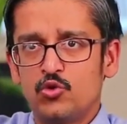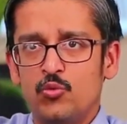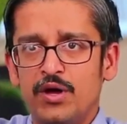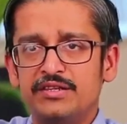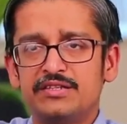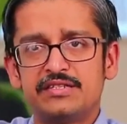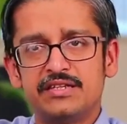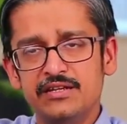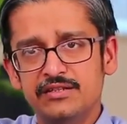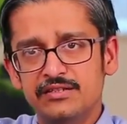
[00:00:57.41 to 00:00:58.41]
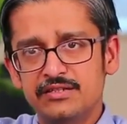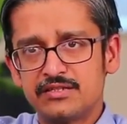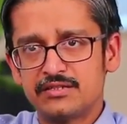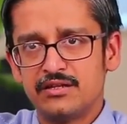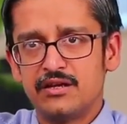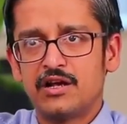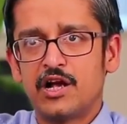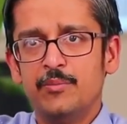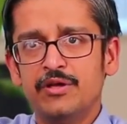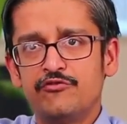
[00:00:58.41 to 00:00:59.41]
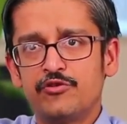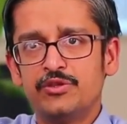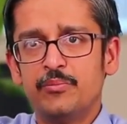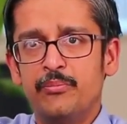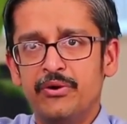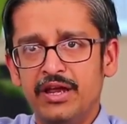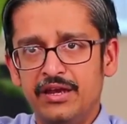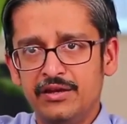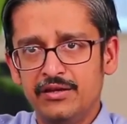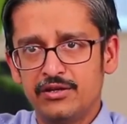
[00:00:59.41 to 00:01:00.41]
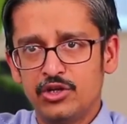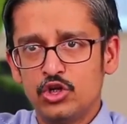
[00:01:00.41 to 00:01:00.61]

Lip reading: where the signals coming from the brain,